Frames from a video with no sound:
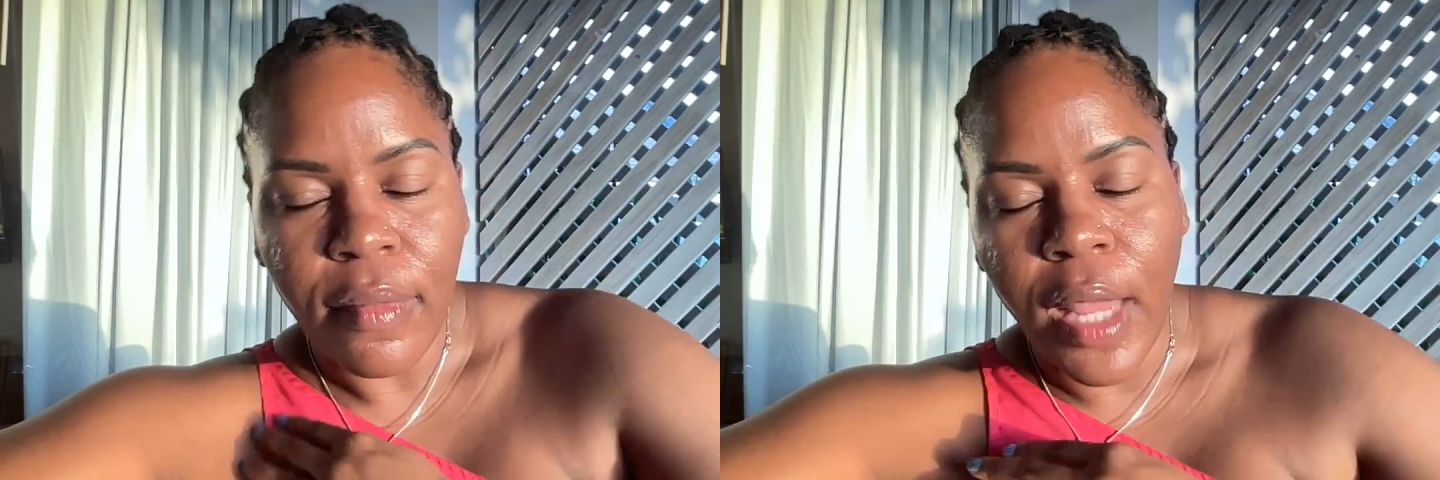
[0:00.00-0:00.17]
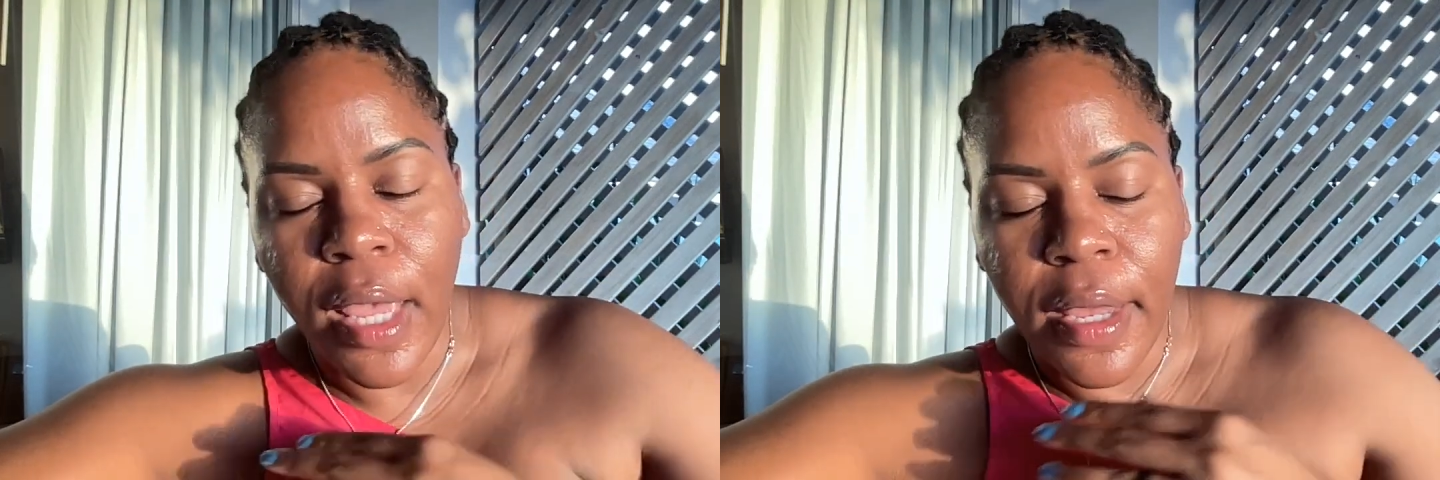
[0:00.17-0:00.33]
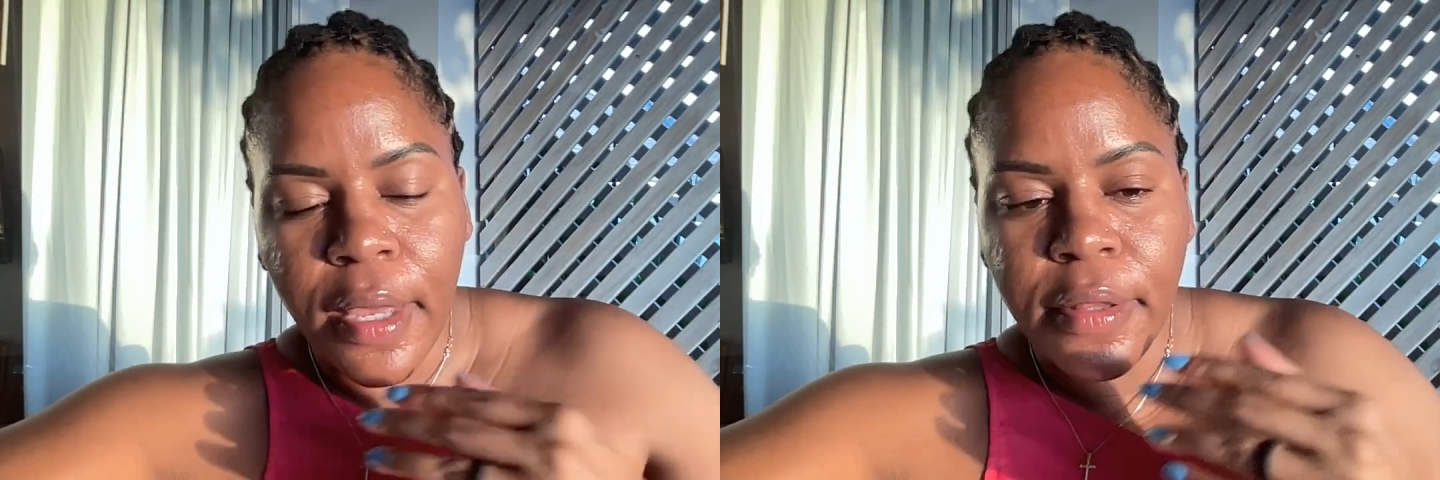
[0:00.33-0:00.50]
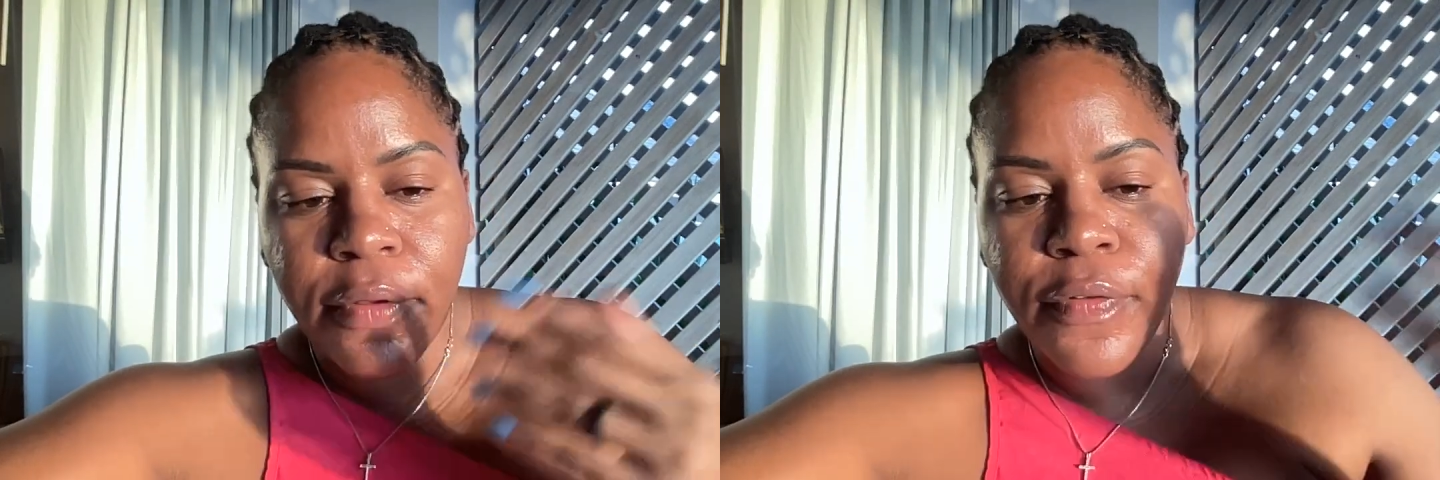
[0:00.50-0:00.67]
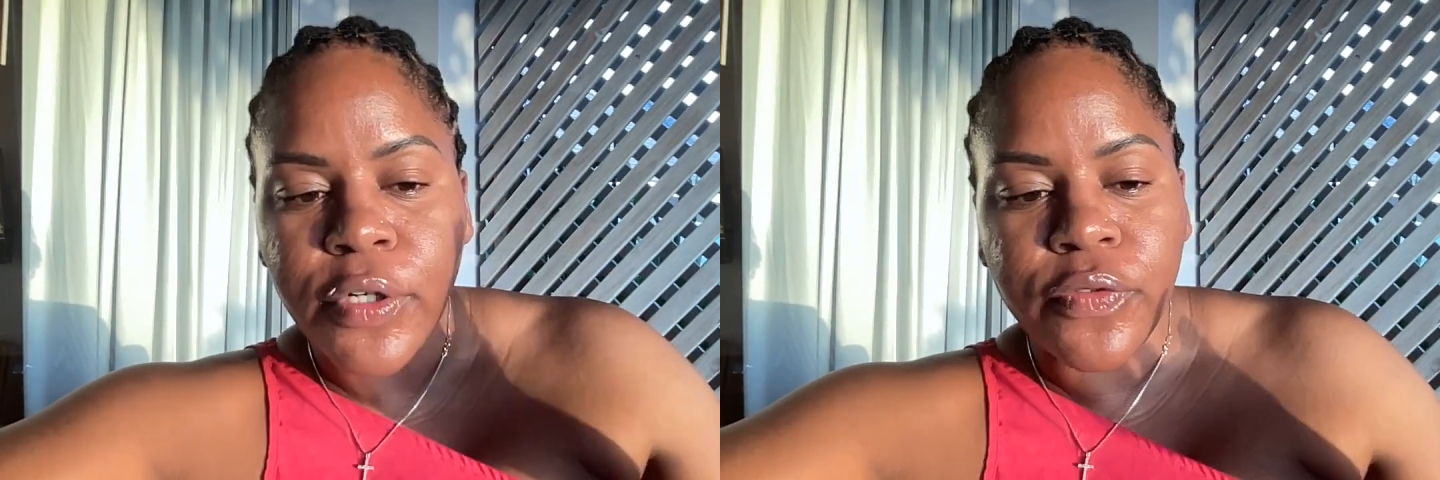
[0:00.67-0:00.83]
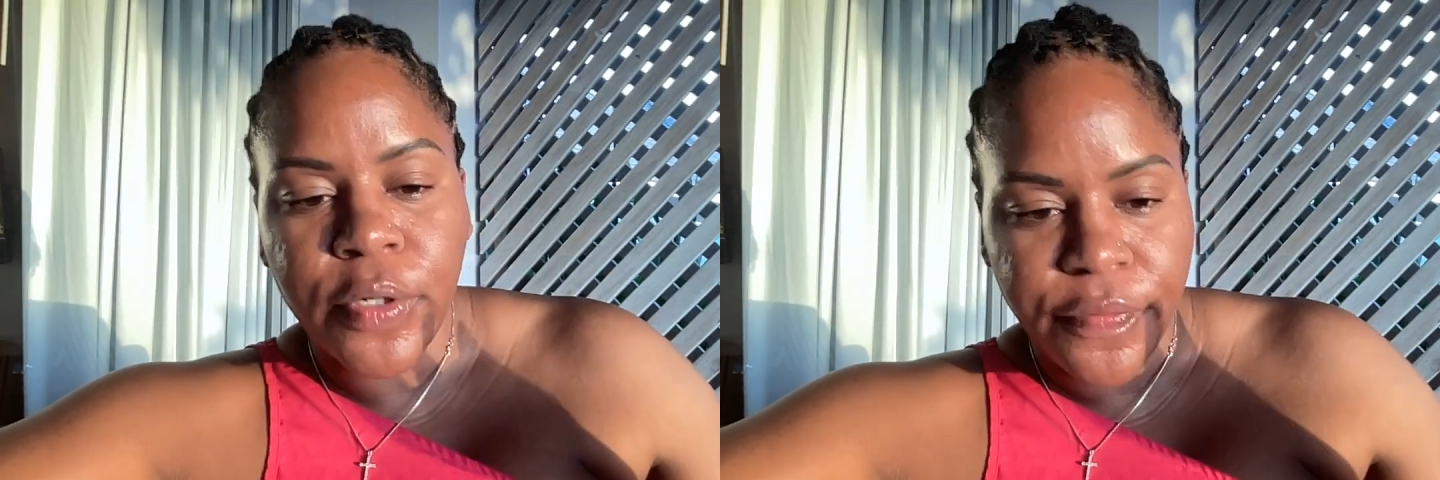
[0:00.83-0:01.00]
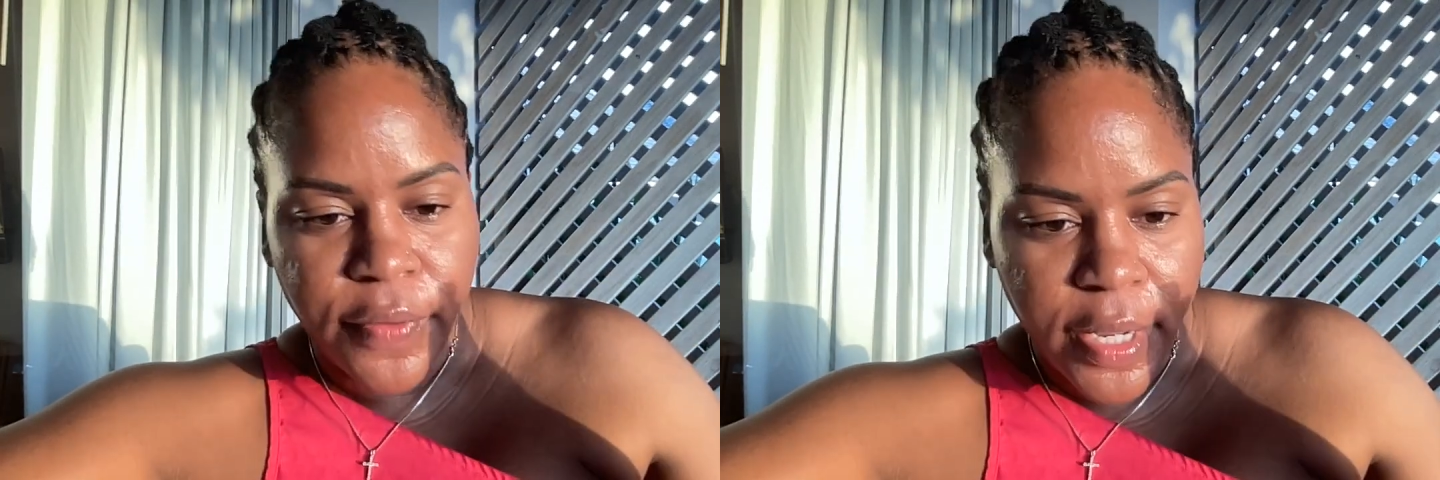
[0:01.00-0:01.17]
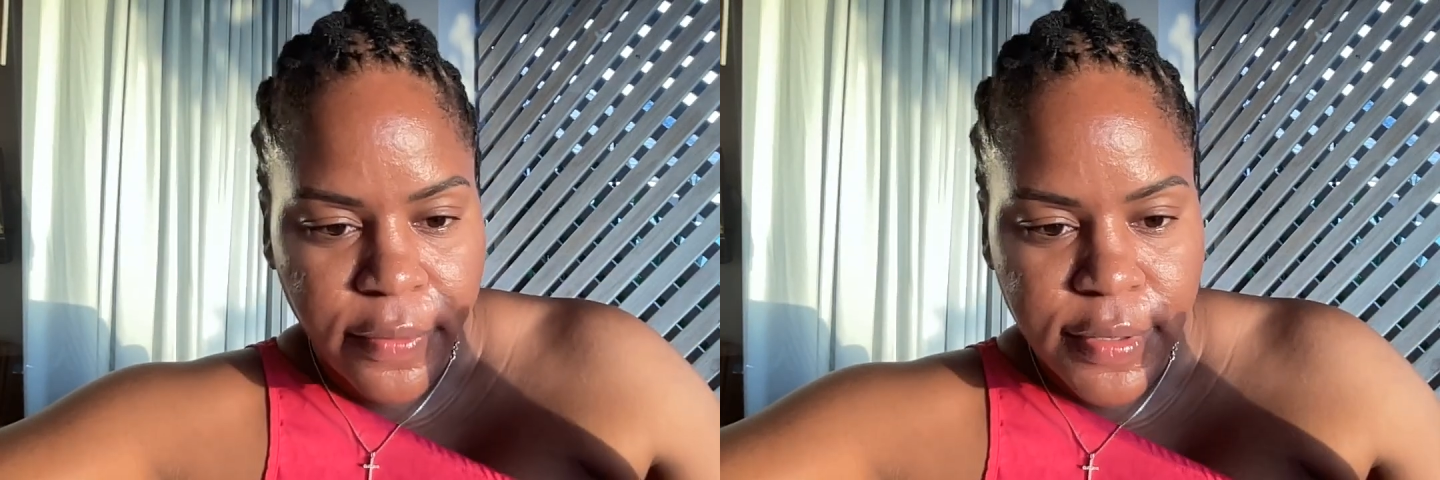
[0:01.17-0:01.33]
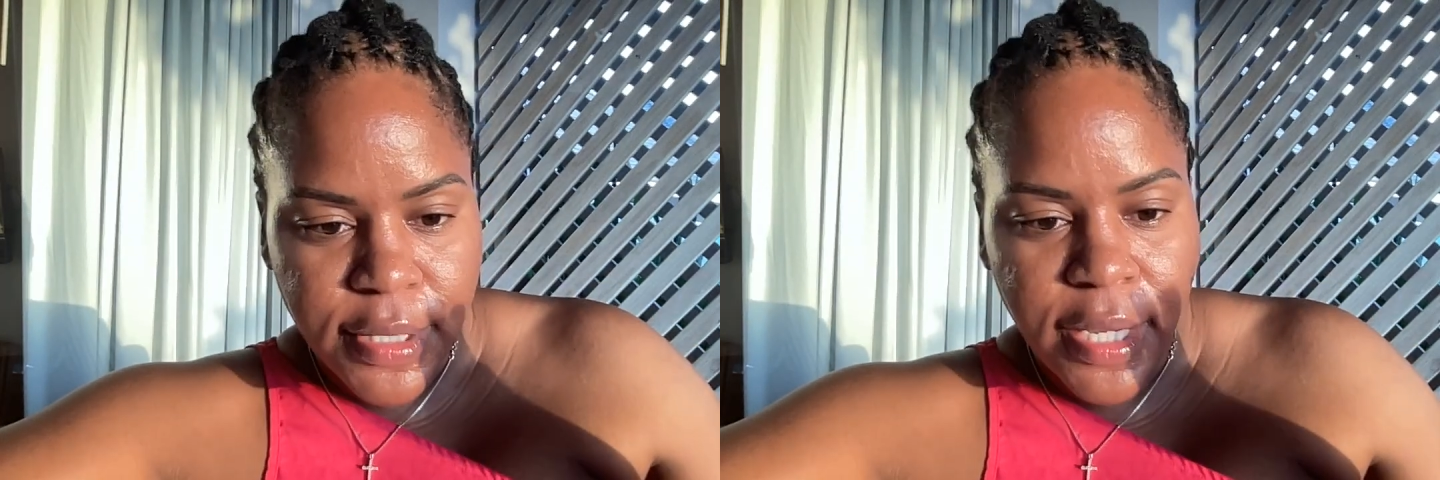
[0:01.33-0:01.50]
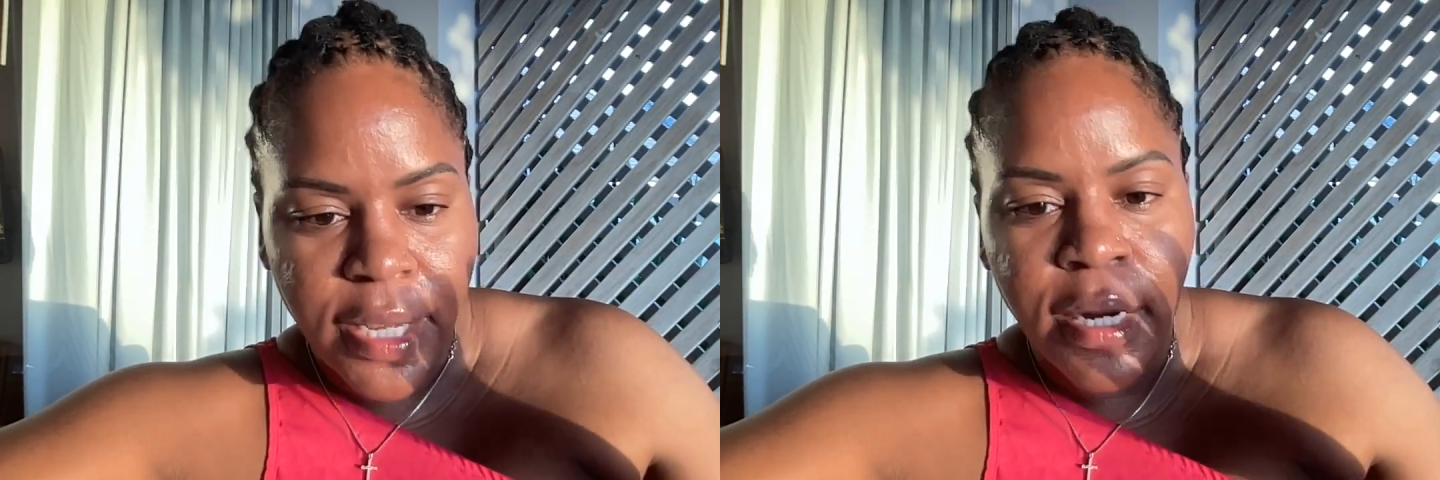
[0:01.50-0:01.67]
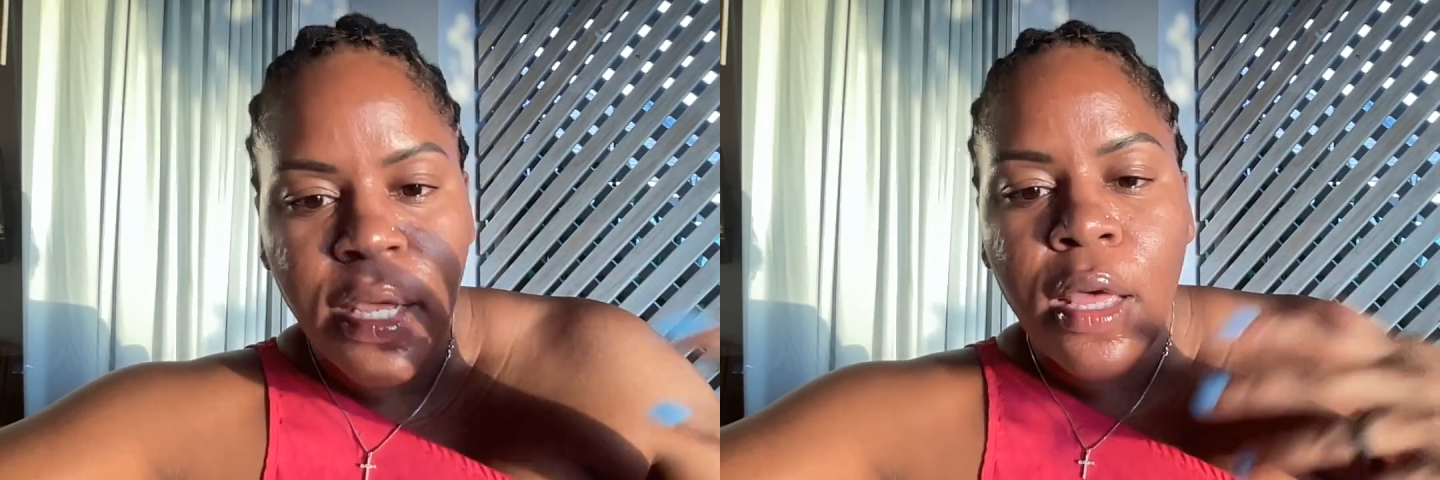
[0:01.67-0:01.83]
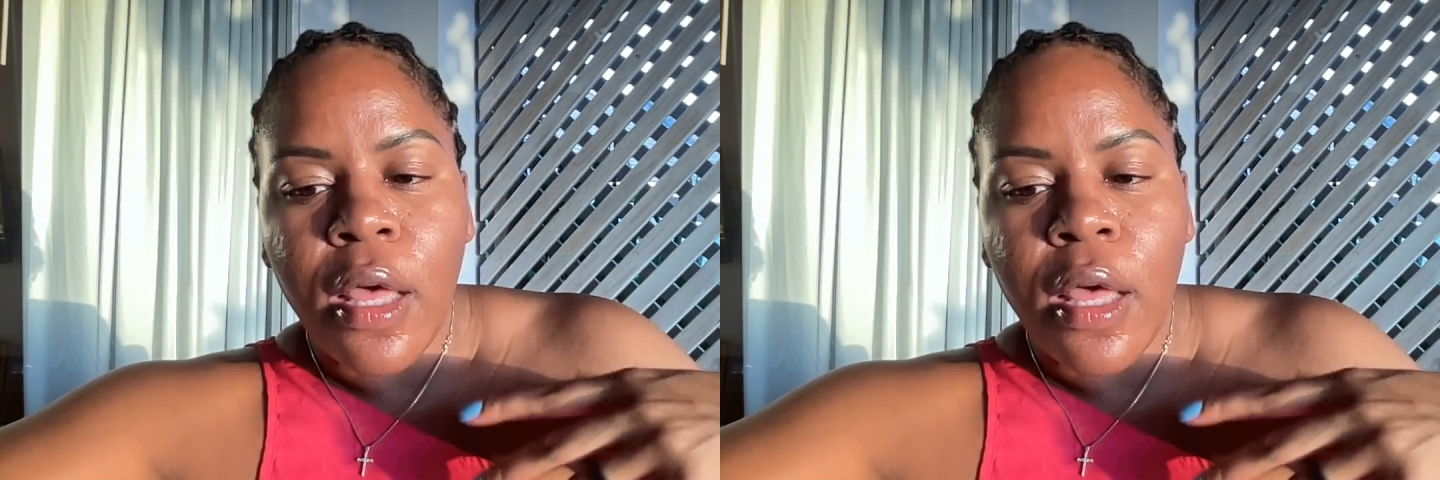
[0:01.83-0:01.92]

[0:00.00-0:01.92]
And the first red flag was that